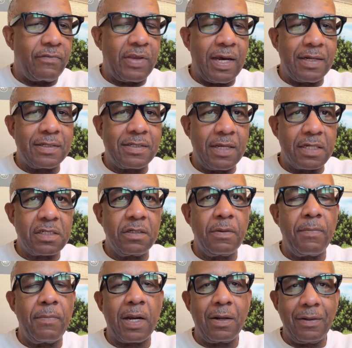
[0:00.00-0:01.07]
I've got a Tesla
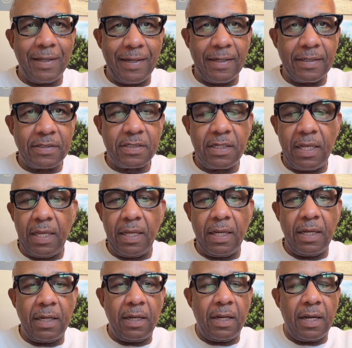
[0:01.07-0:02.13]
Model S
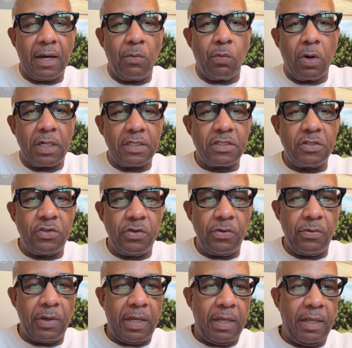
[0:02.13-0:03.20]
and I wanted to
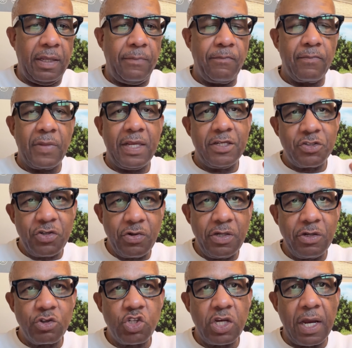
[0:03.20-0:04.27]
do a
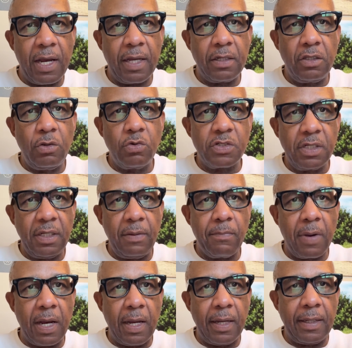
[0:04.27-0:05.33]
interior shot using
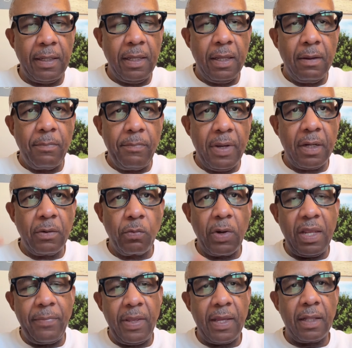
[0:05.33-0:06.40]
my Meta
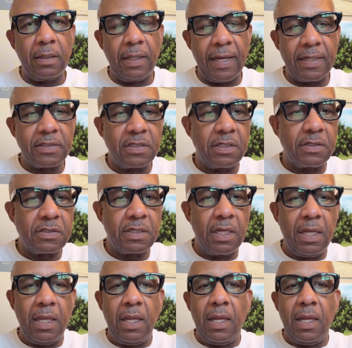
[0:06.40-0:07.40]
Ray-Ban glasses.